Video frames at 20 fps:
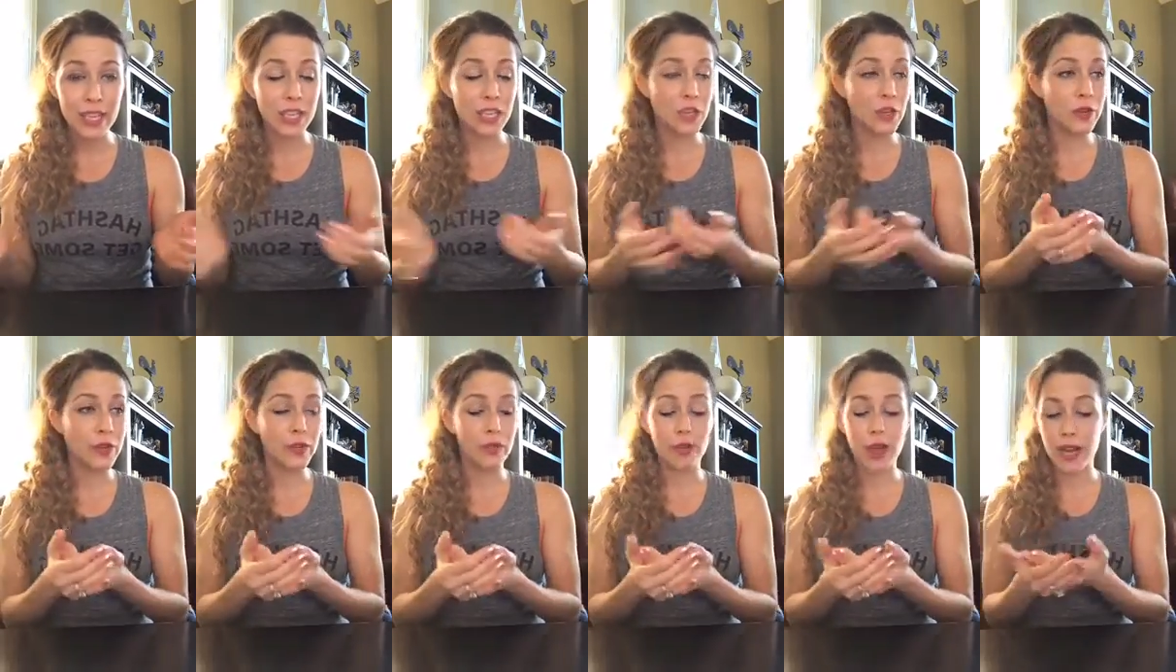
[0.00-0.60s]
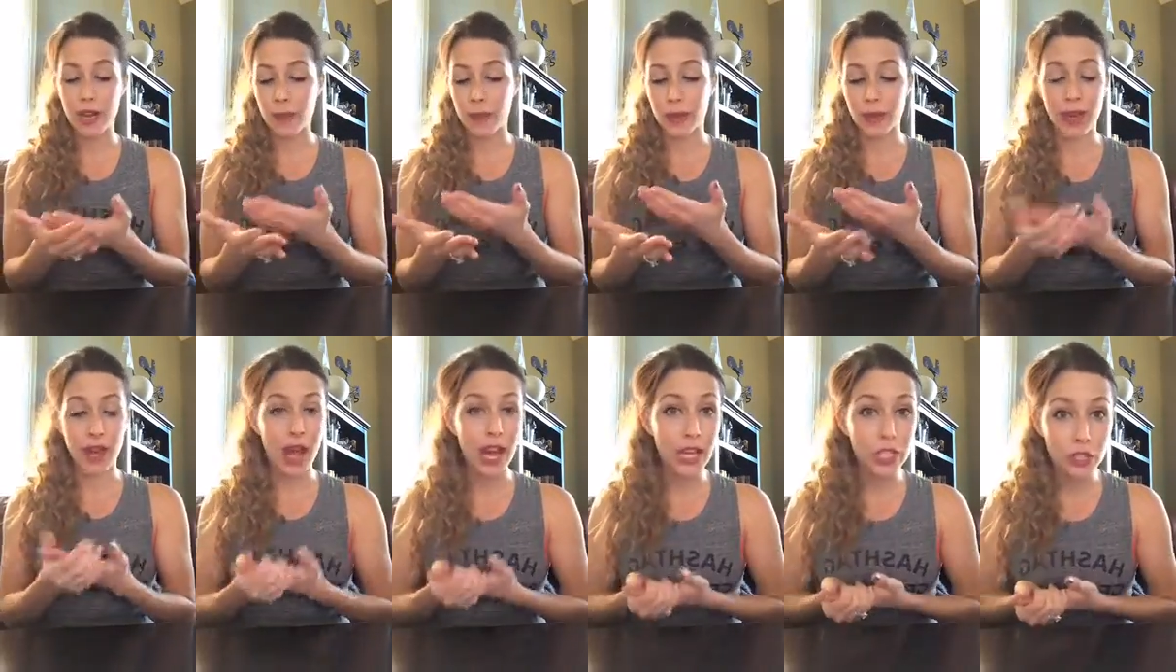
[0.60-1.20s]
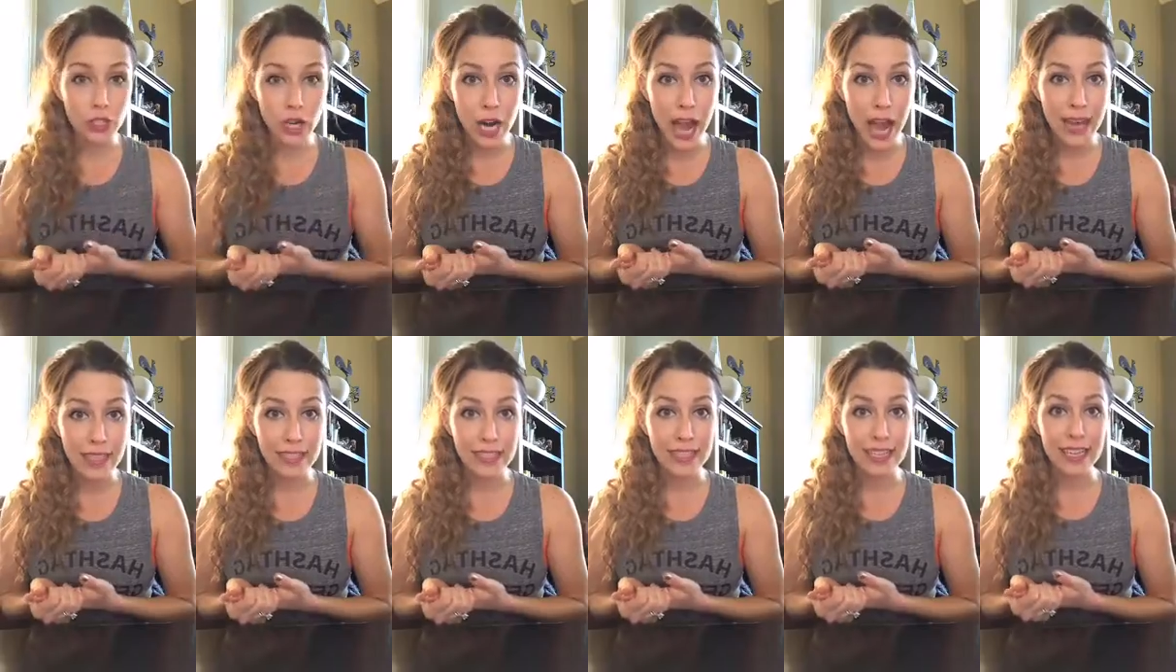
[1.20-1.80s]
You can write up a
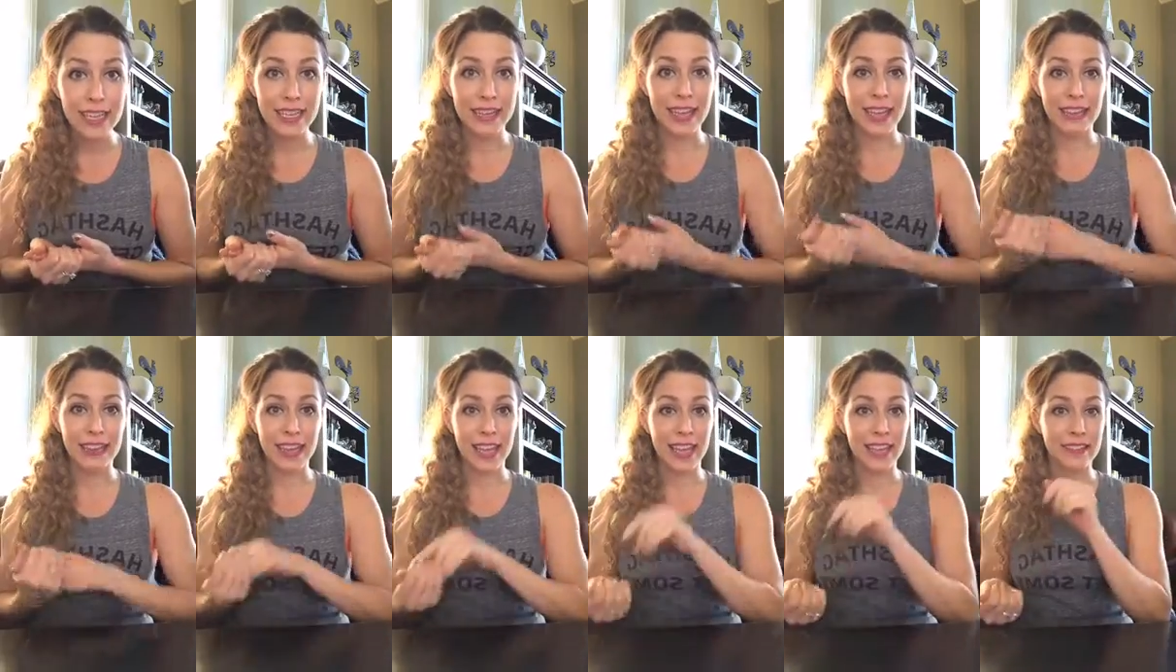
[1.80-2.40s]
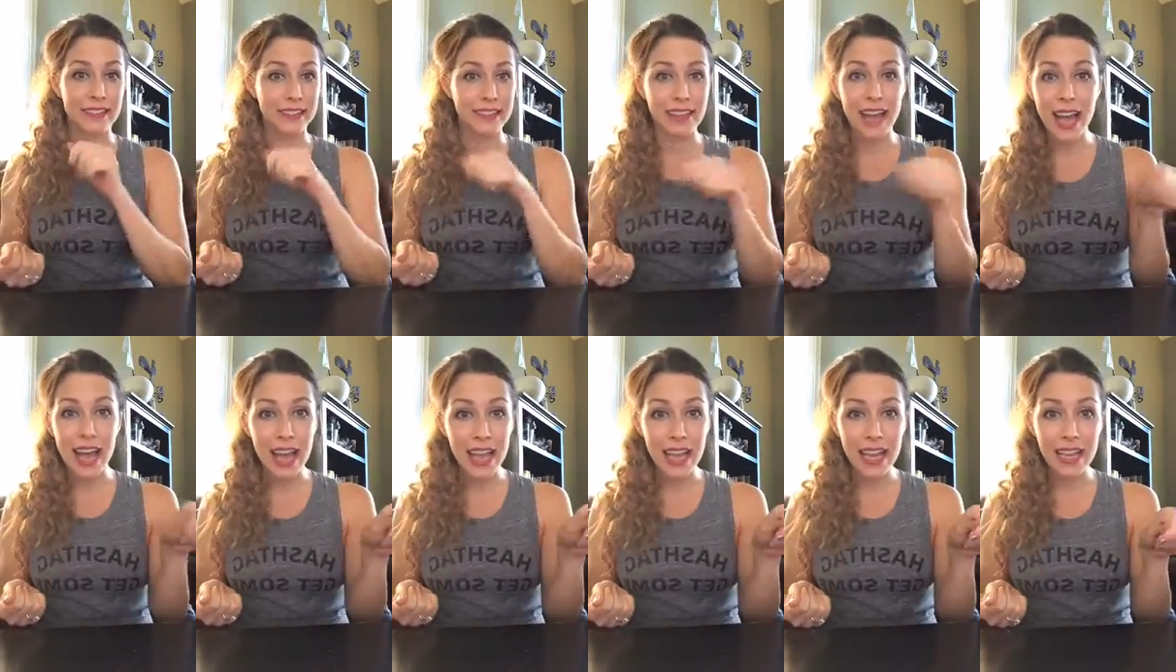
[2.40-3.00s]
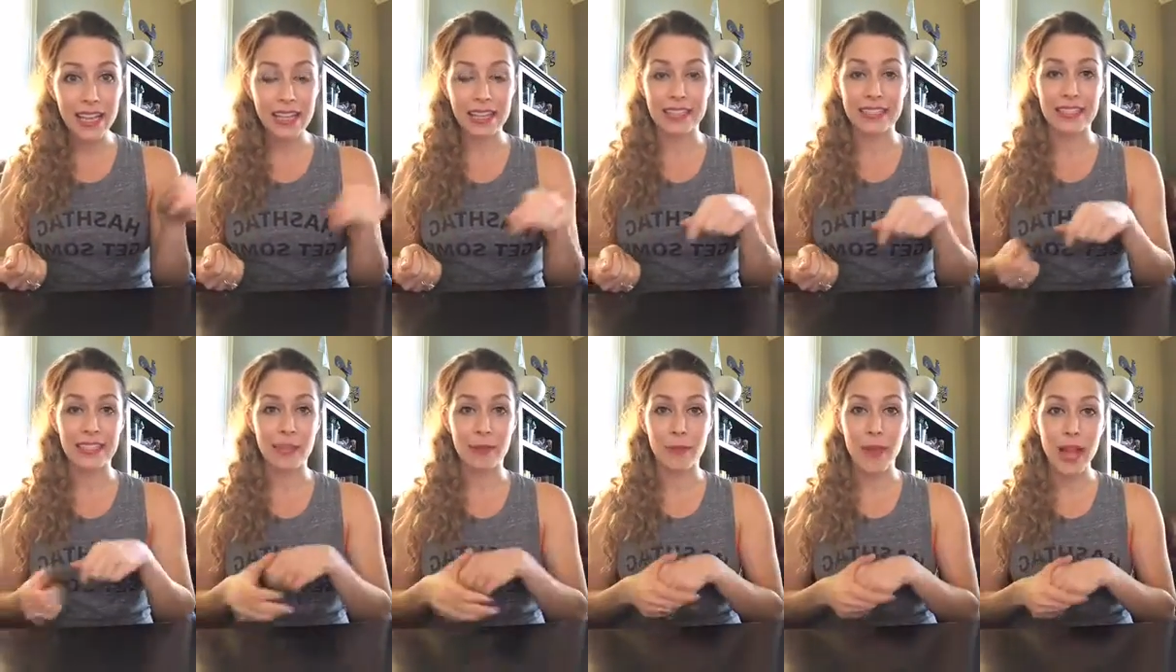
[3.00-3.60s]
contract that they sign and
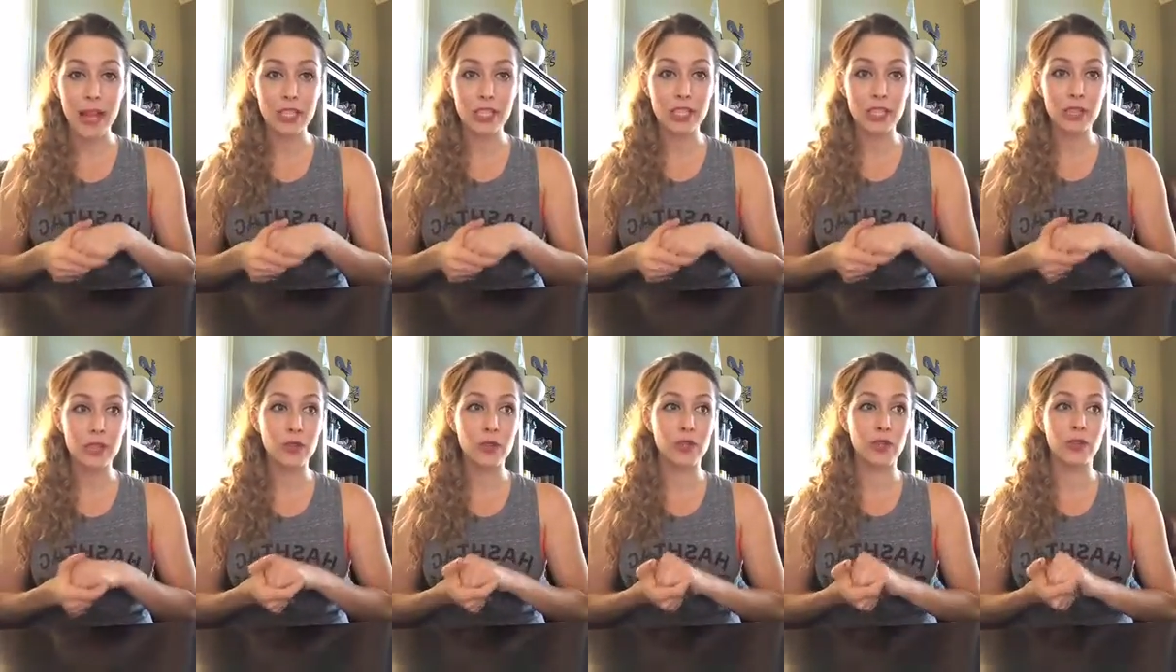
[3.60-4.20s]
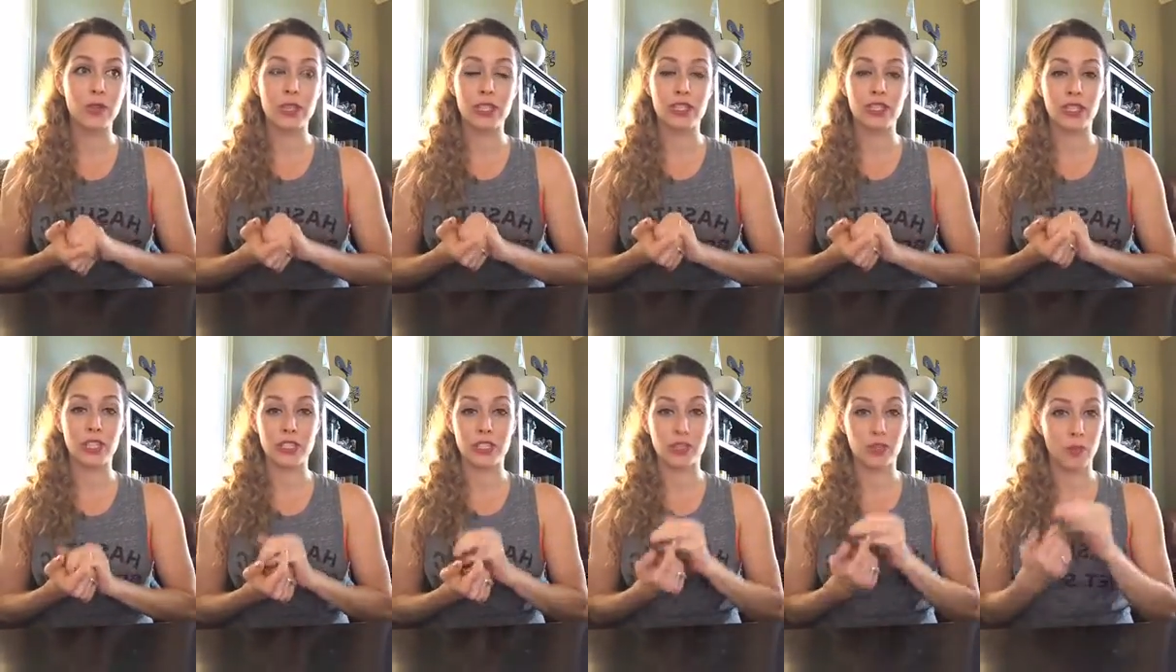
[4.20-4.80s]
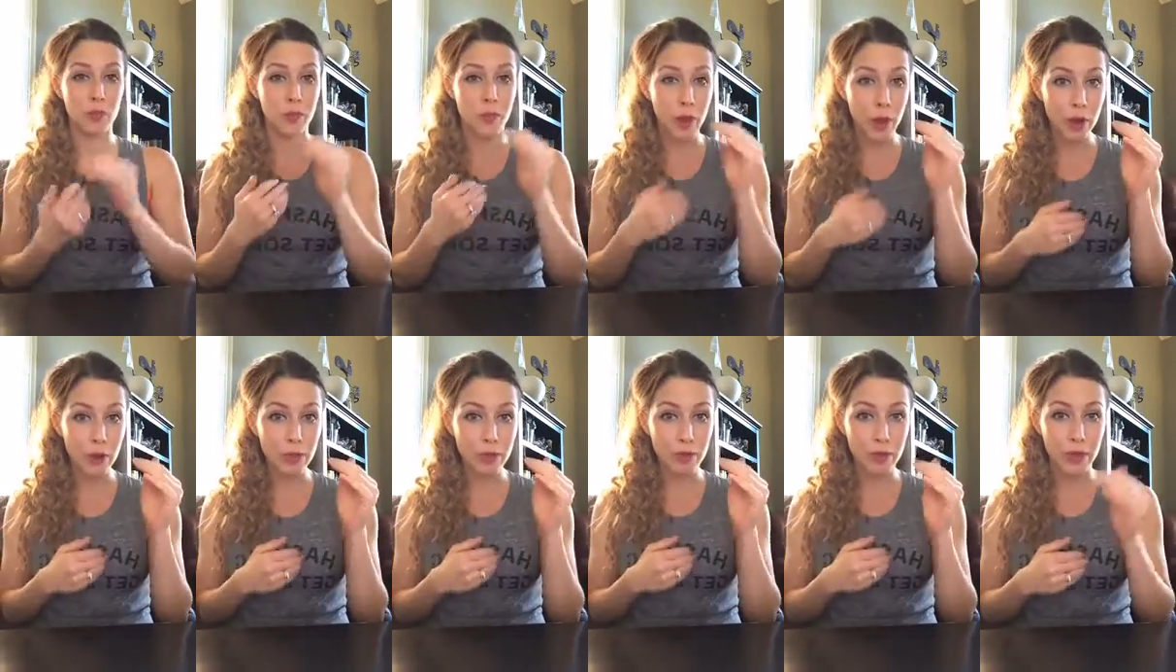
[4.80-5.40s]
send back to you. You can just do a
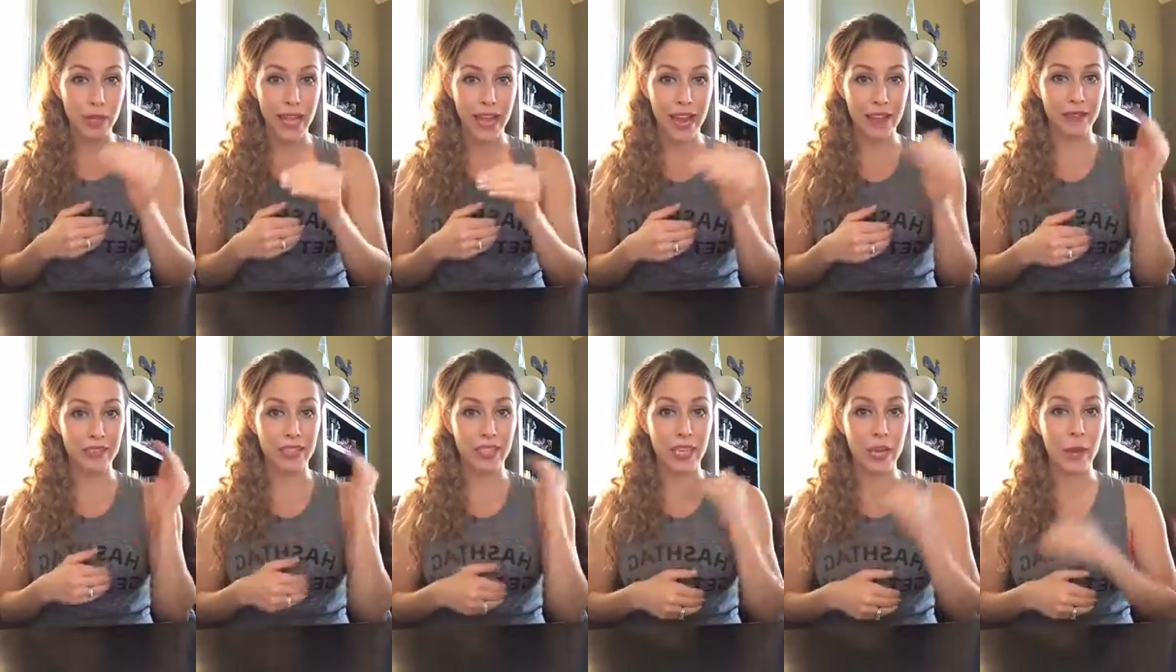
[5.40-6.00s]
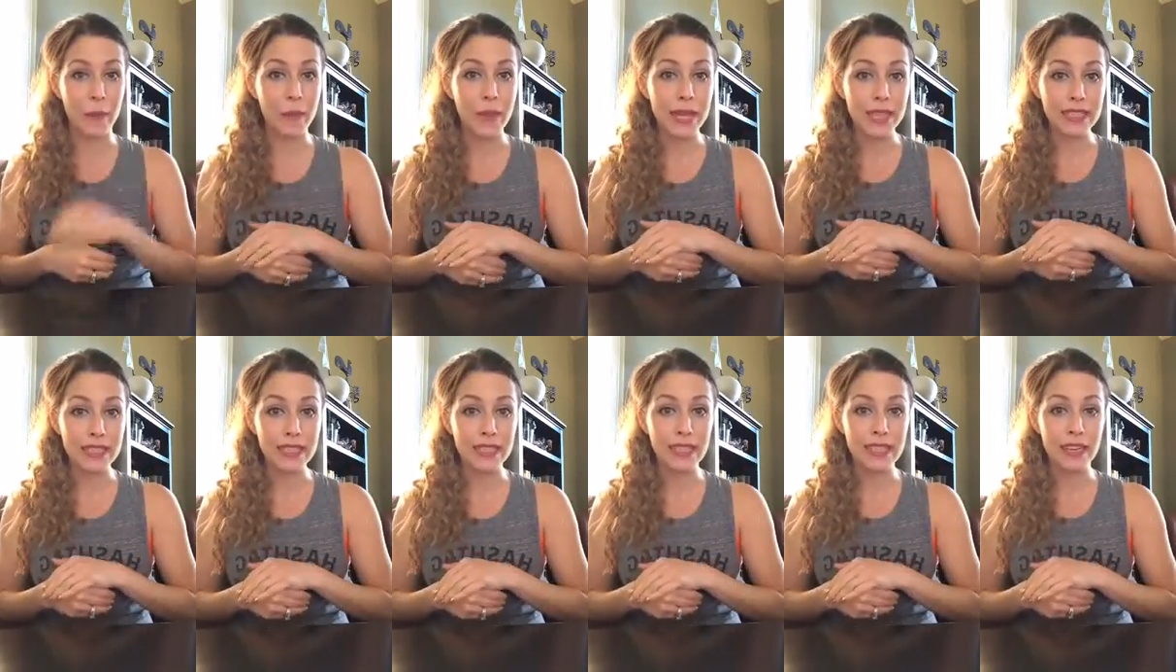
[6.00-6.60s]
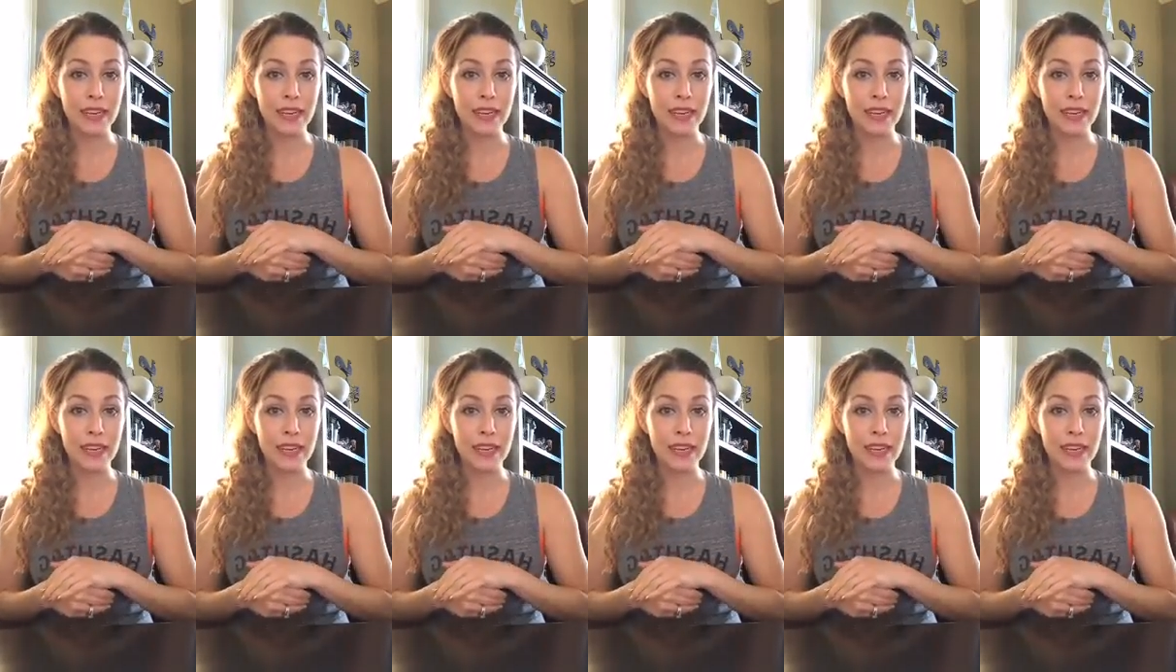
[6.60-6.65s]
post where they have to comment